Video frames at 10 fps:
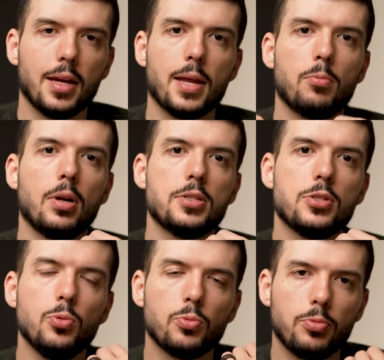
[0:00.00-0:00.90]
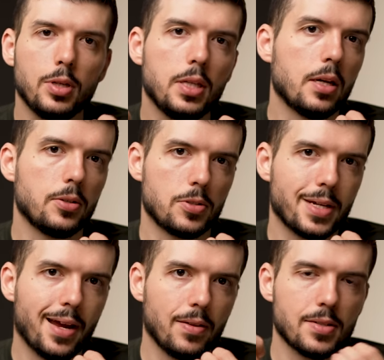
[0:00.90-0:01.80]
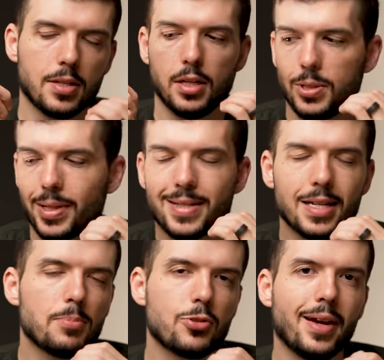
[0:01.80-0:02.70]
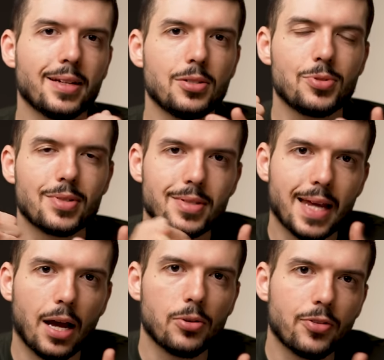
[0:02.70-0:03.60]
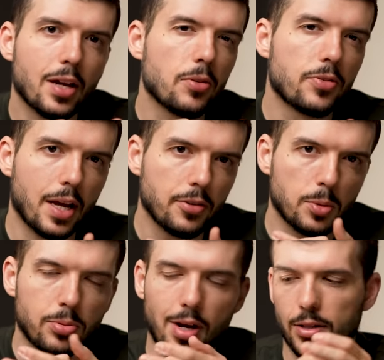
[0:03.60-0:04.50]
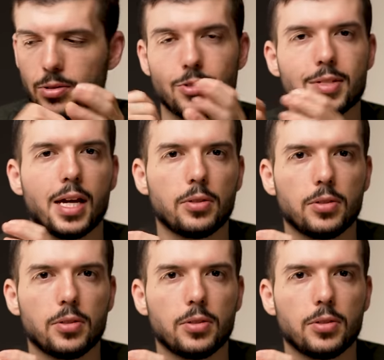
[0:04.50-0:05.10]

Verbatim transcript: And once you really understand this, you can stop trying to sell, sell, sell your product or sell